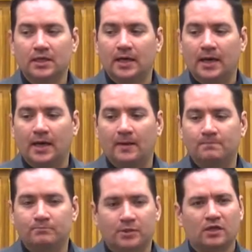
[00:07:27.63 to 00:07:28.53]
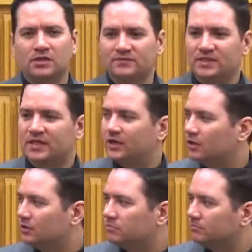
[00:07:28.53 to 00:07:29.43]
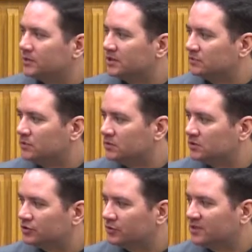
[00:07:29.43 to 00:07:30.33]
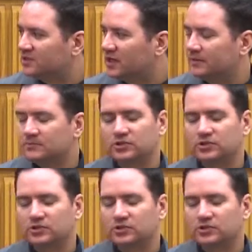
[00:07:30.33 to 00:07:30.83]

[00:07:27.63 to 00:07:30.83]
But I'll leave it there because we're short on time.